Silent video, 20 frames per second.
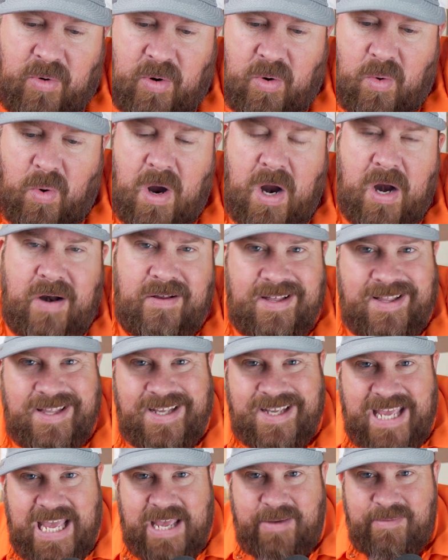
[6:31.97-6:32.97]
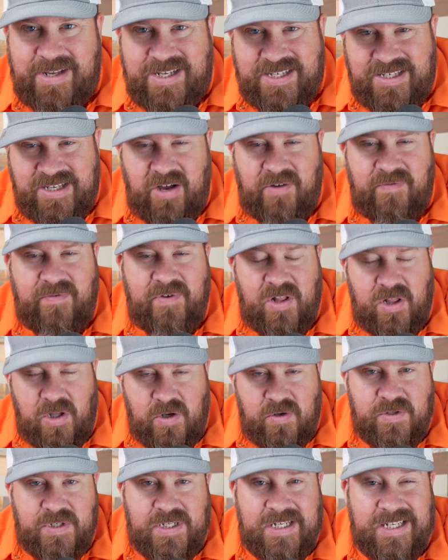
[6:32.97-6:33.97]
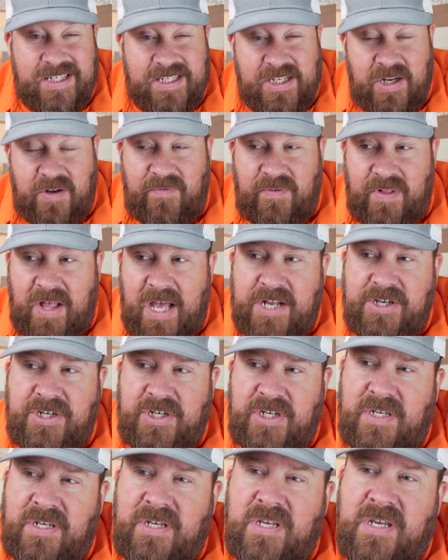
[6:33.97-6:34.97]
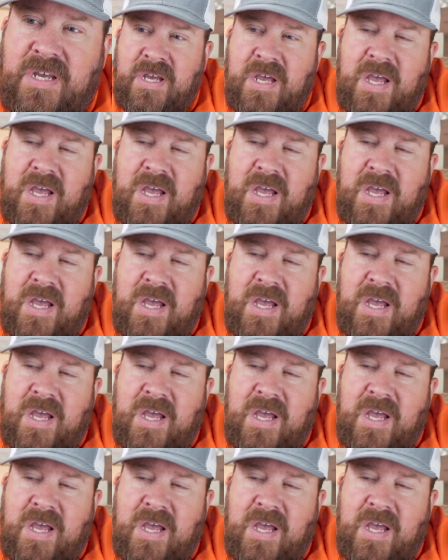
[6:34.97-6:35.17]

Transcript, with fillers: require that the gate be self closing and self latching.